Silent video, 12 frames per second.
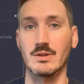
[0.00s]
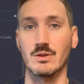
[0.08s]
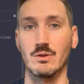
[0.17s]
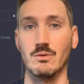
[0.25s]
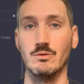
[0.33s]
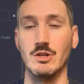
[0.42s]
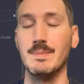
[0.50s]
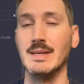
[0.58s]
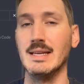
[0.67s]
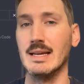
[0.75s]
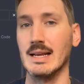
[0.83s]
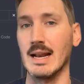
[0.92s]
So
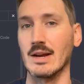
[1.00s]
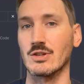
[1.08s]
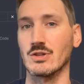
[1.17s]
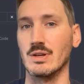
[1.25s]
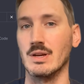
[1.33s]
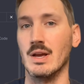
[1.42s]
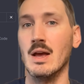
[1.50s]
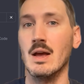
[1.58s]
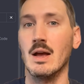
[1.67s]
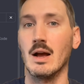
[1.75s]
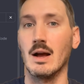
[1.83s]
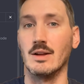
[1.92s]
GPT can actually,
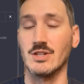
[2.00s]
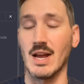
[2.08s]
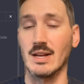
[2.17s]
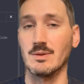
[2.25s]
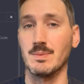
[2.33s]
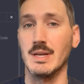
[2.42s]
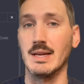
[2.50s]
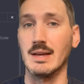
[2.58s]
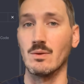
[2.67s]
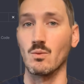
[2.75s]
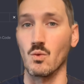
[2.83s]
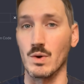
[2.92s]
ChatGPT
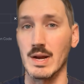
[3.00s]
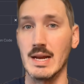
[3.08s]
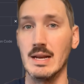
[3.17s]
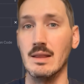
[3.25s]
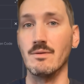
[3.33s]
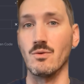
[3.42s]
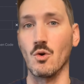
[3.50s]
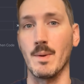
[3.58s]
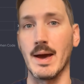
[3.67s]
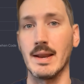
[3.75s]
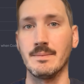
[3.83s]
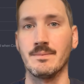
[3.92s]
can read the
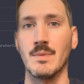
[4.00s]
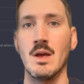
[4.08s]
formatting.